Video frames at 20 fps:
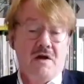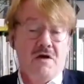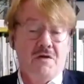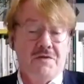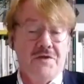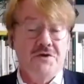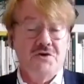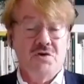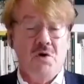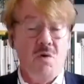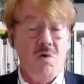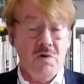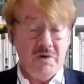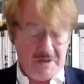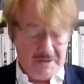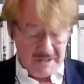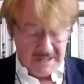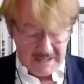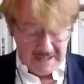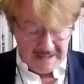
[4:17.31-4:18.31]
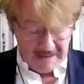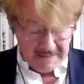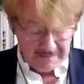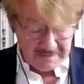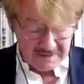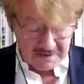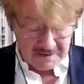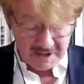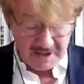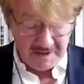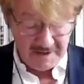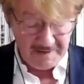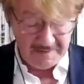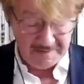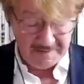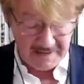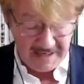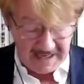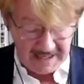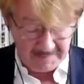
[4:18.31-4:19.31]
The talk is
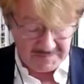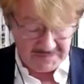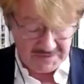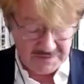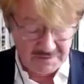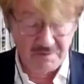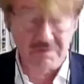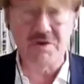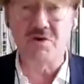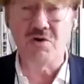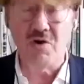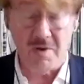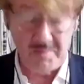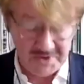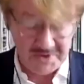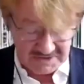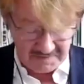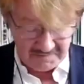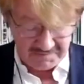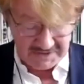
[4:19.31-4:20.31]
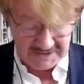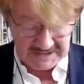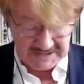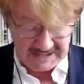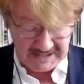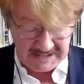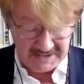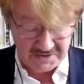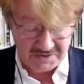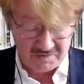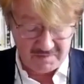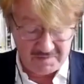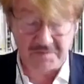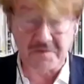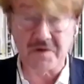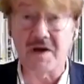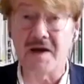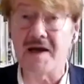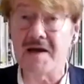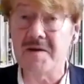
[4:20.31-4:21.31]
named The Normativities of
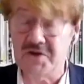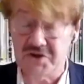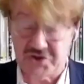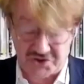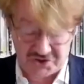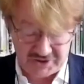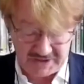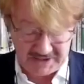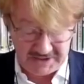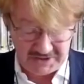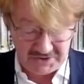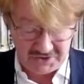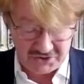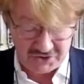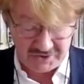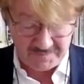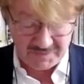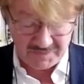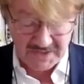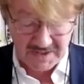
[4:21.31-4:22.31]
Climate Change,